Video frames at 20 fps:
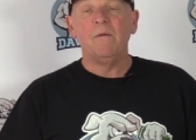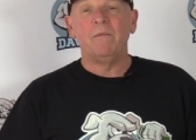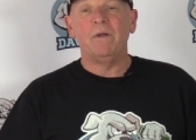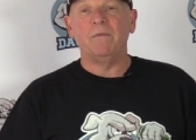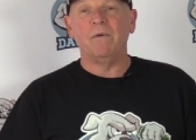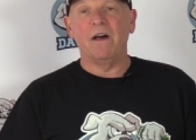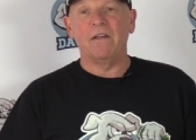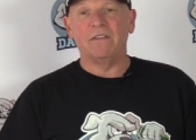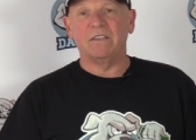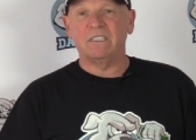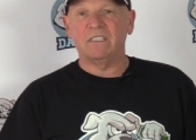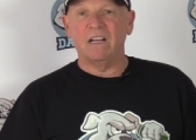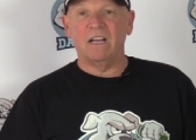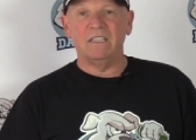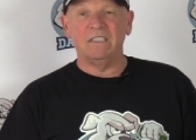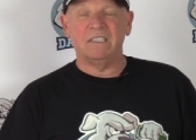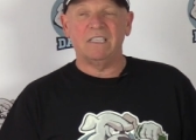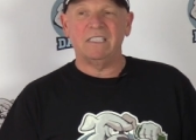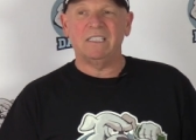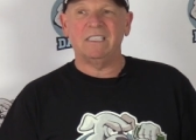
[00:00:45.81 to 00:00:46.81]
Meanwhile, the
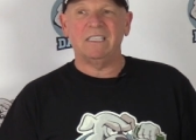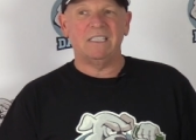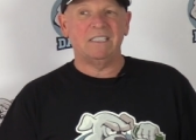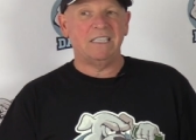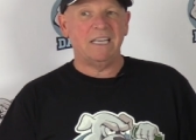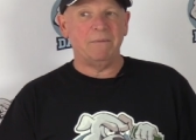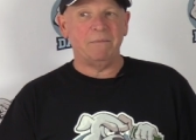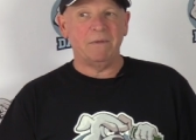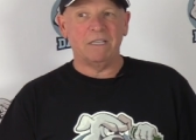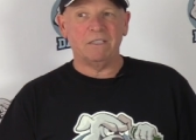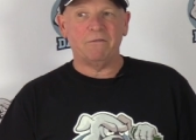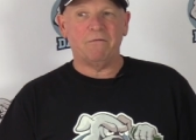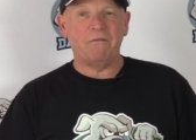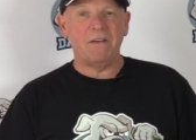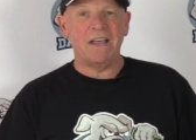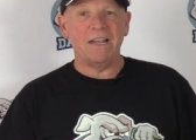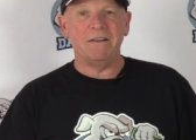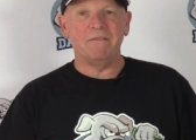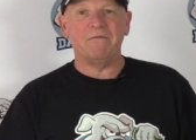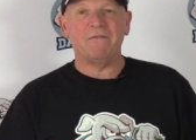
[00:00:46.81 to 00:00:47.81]
Suns, this is a team that's
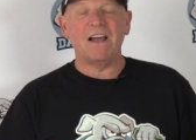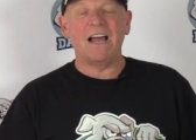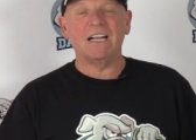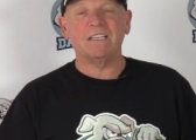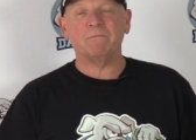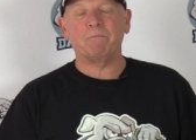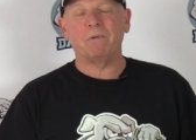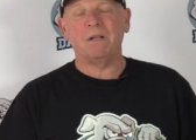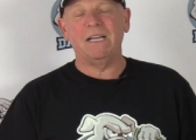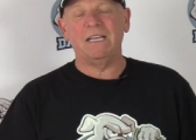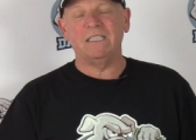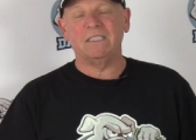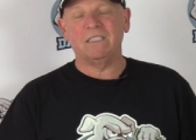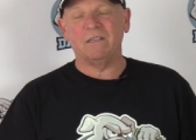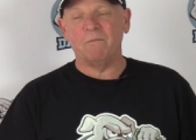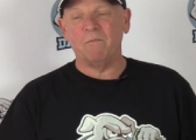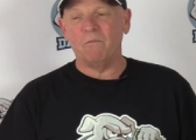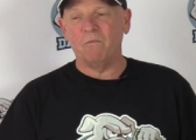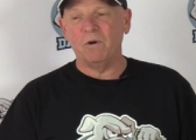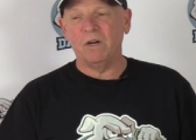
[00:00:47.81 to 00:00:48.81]
fading fast, playing
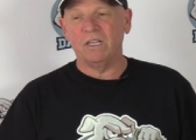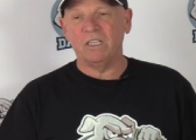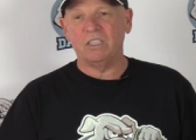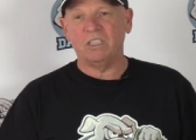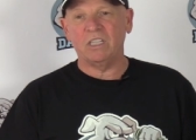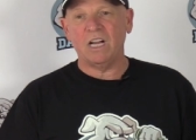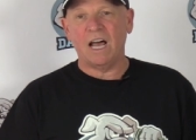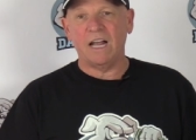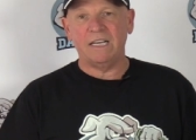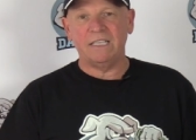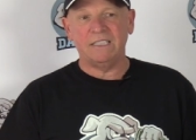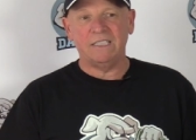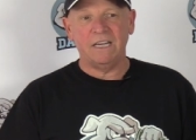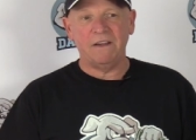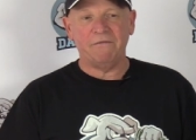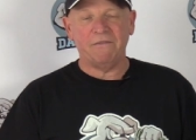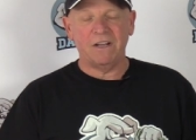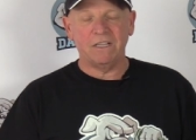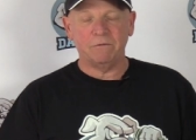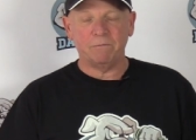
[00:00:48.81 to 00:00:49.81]
some really shoddy
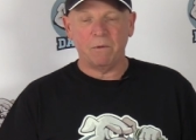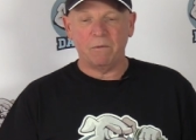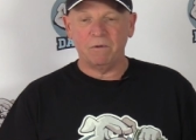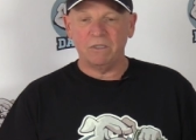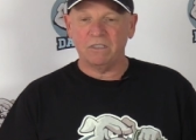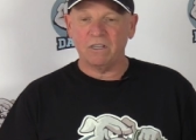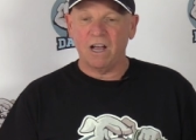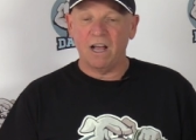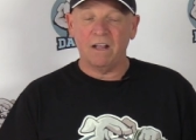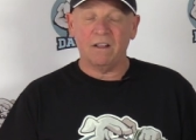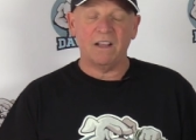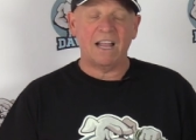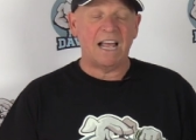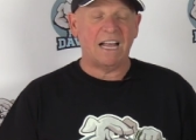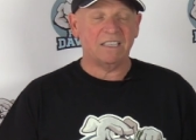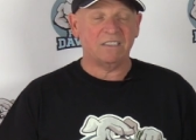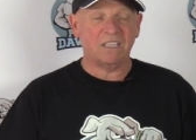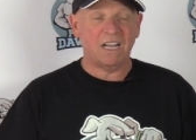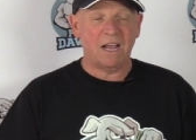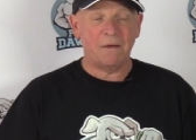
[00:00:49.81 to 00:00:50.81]
defense, but we saw it
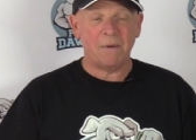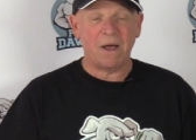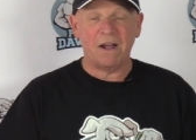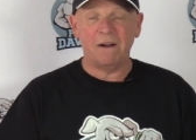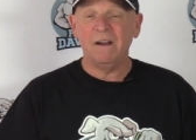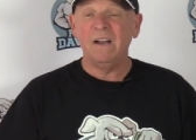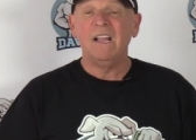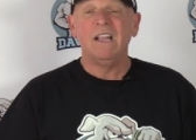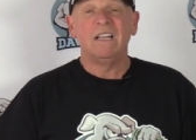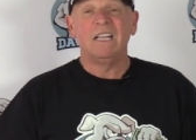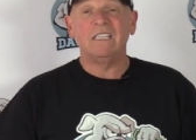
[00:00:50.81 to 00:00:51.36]
last time out.